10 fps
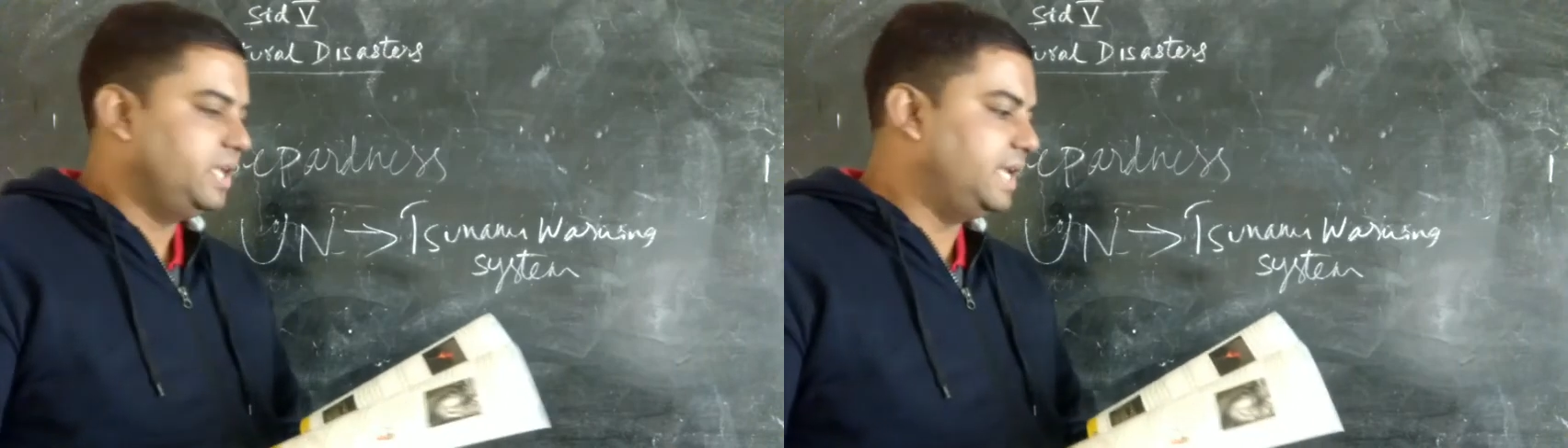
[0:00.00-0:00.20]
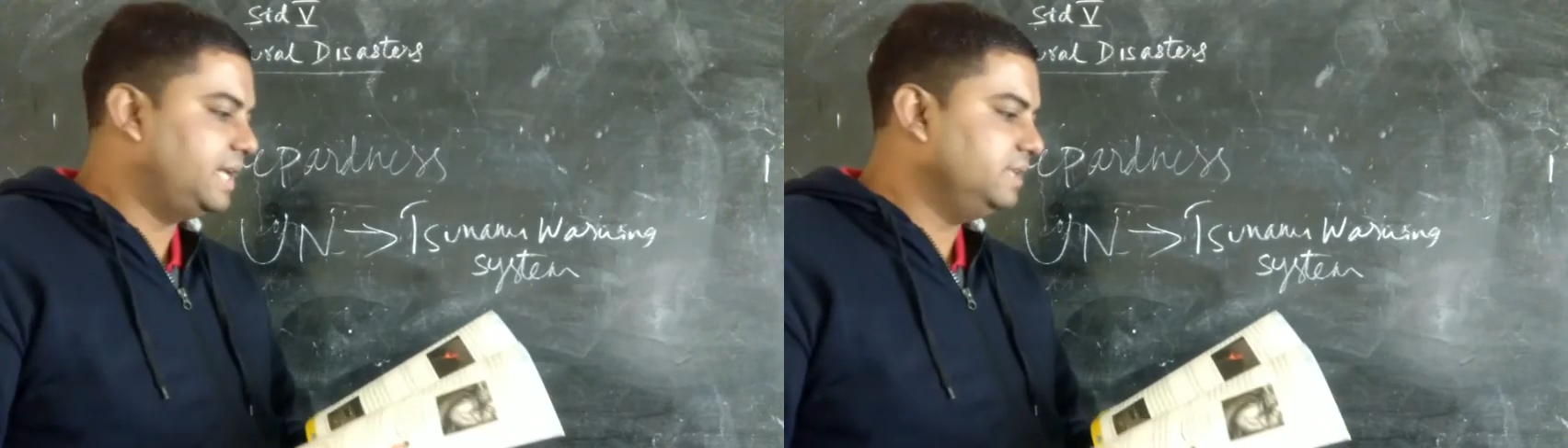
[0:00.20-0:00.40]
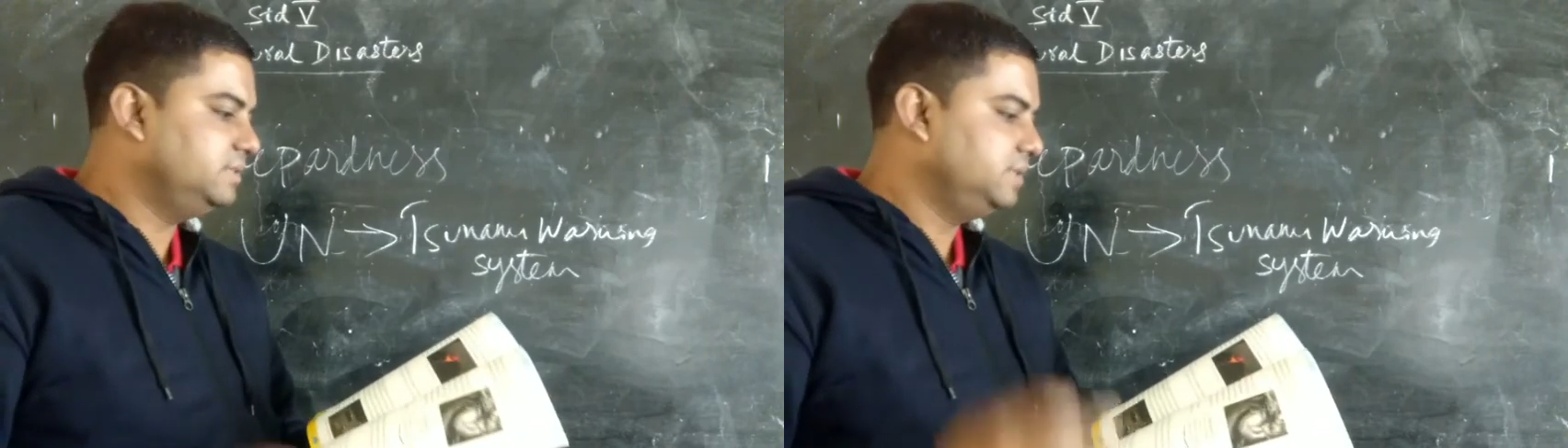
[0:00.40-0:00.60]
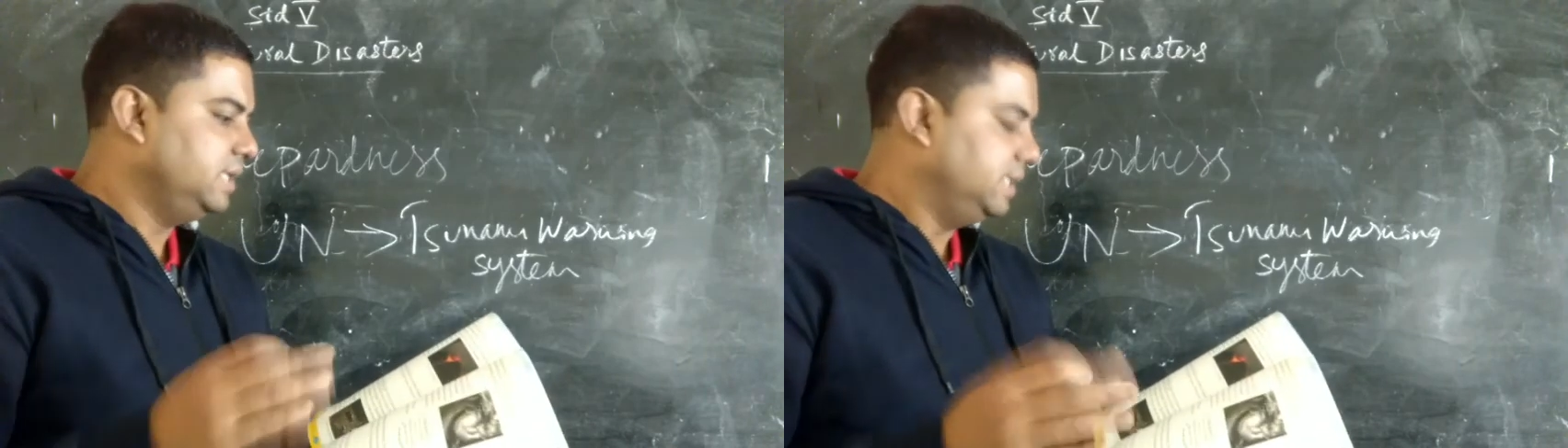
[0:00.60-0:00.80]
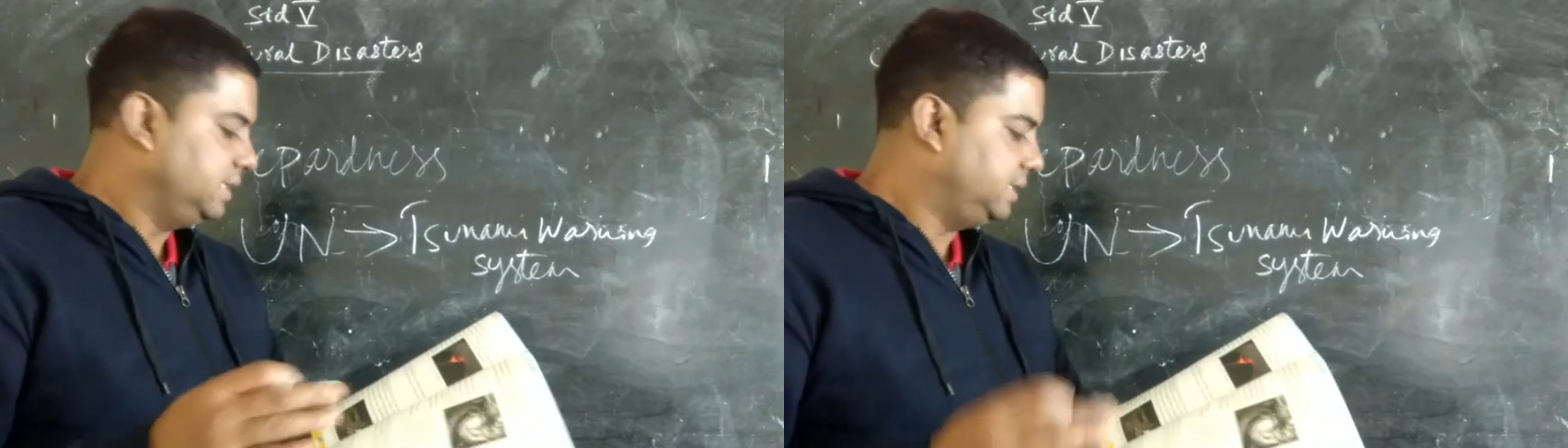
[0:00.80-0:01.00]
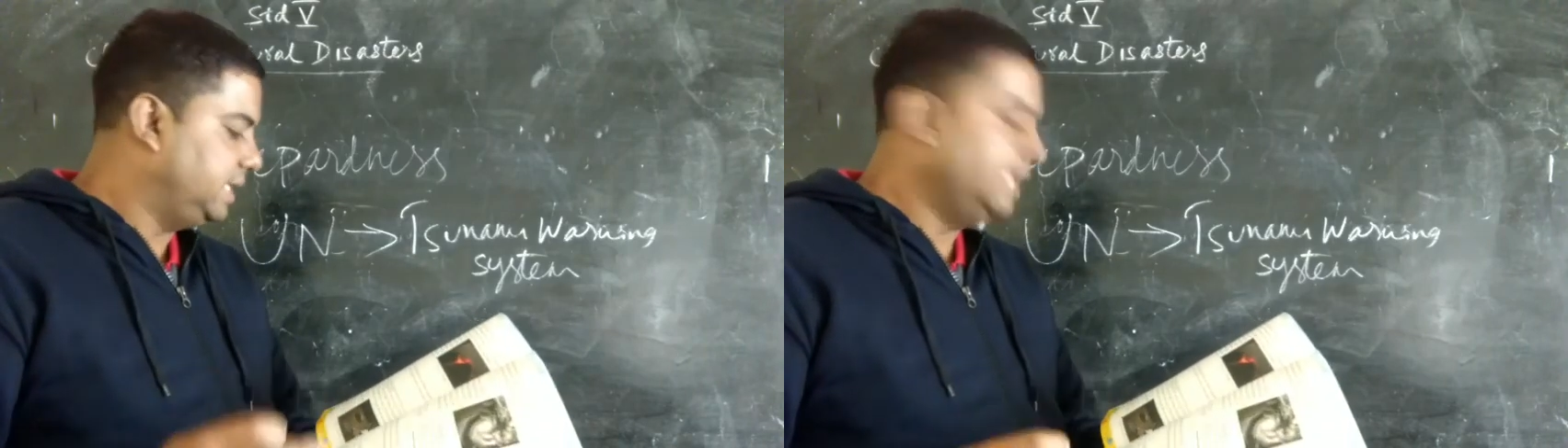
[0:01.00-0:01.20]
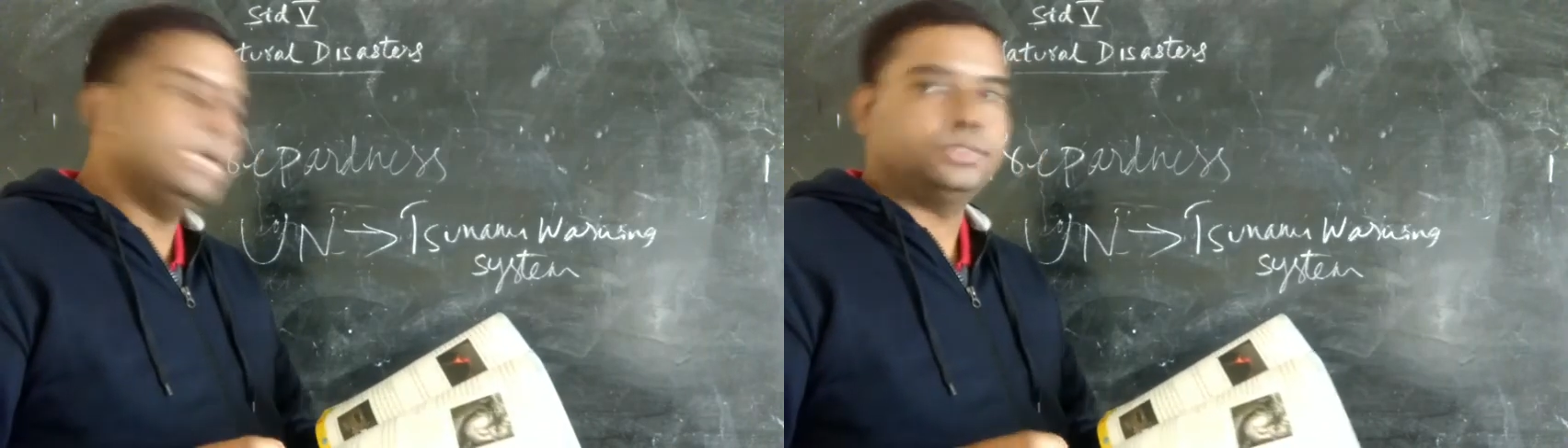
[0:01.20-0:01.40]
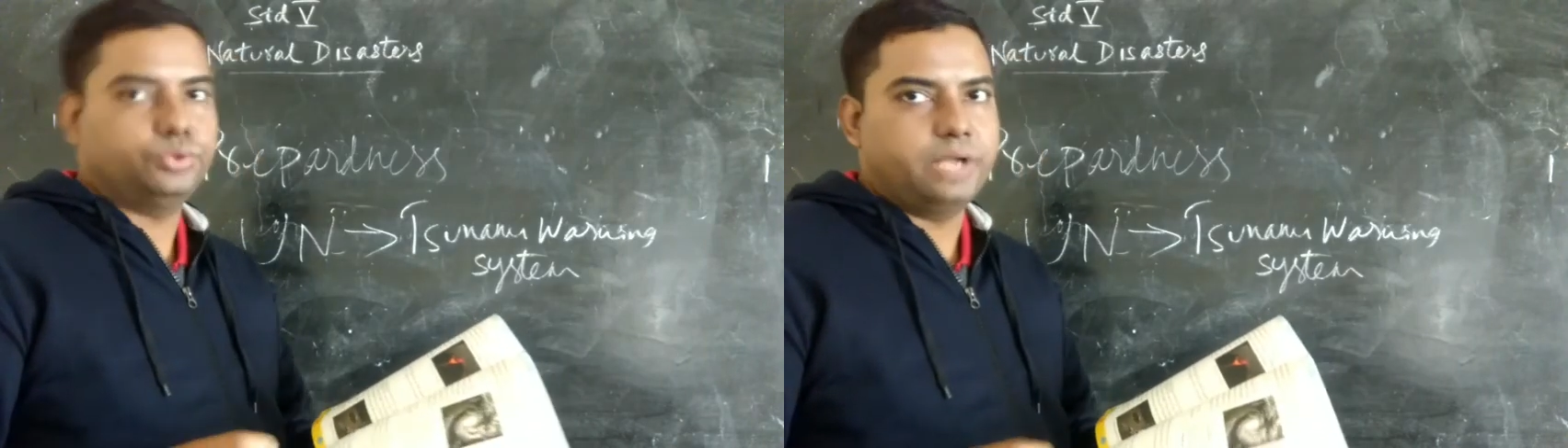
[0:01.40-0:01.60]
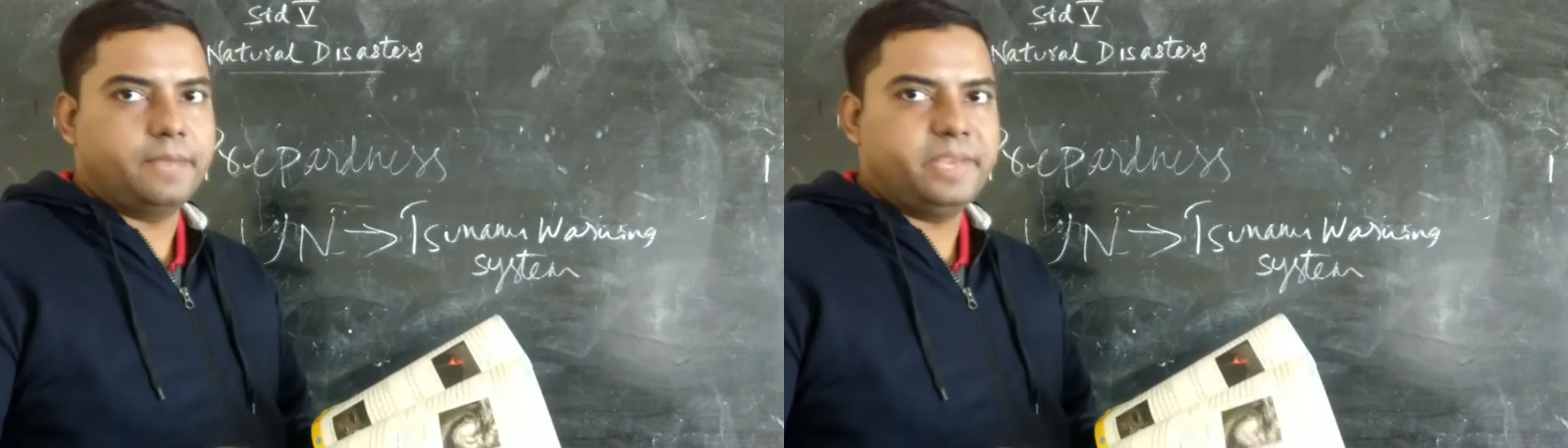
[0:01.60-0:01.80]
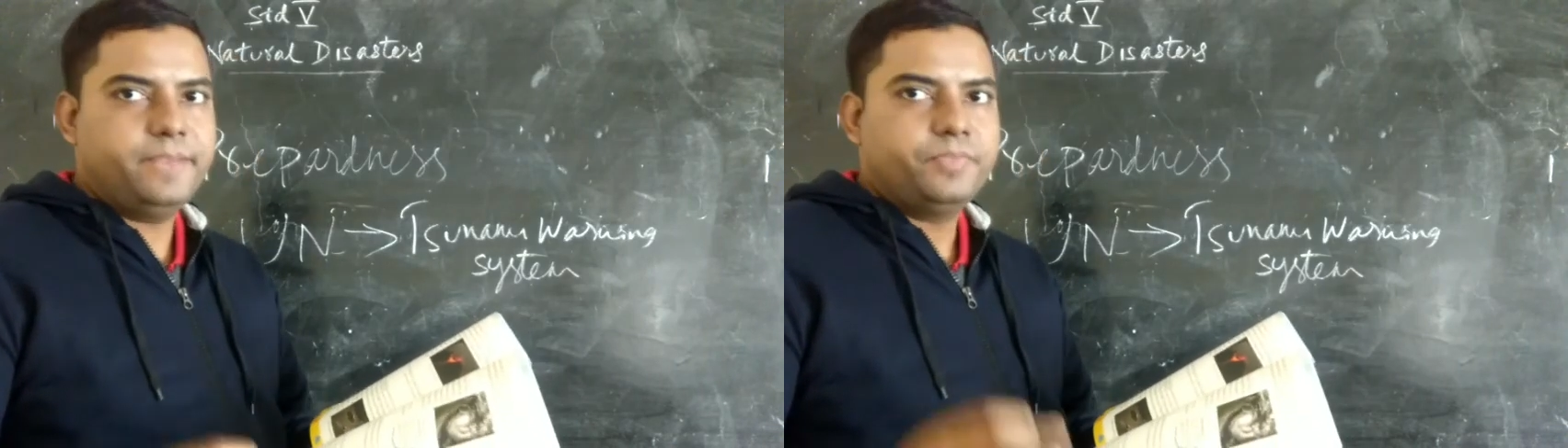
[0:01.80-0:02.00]
that is till a
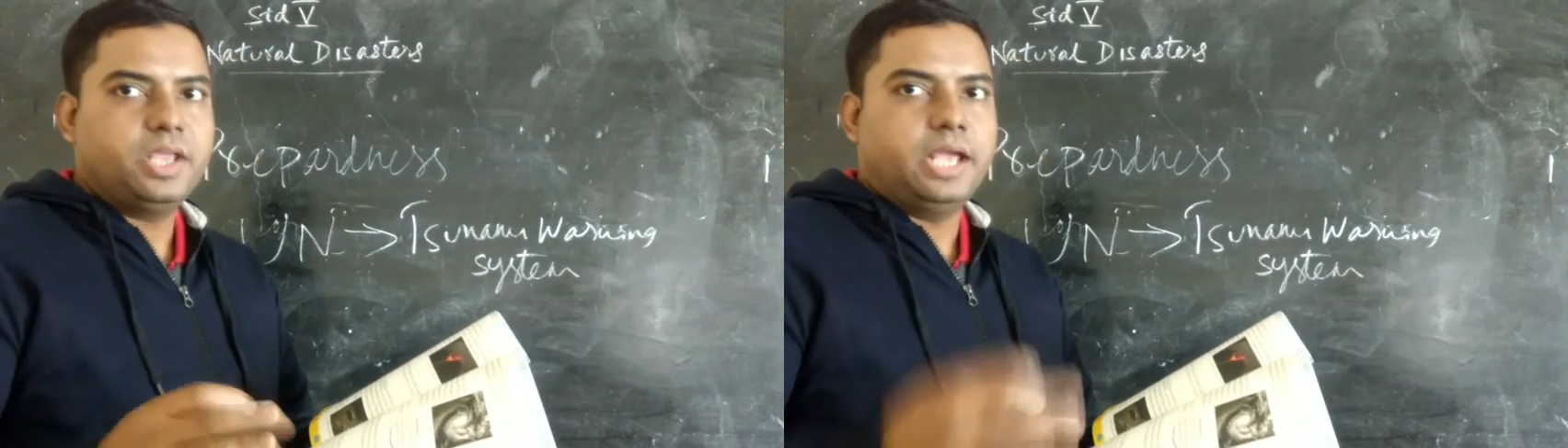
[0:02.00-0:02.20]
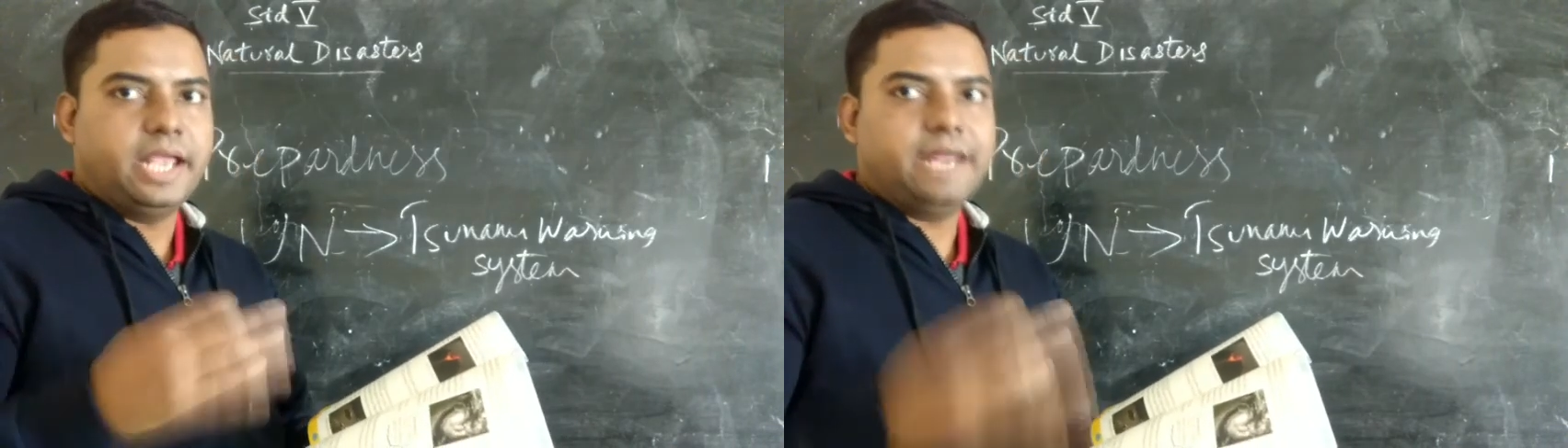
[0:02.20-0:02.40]
tsunami.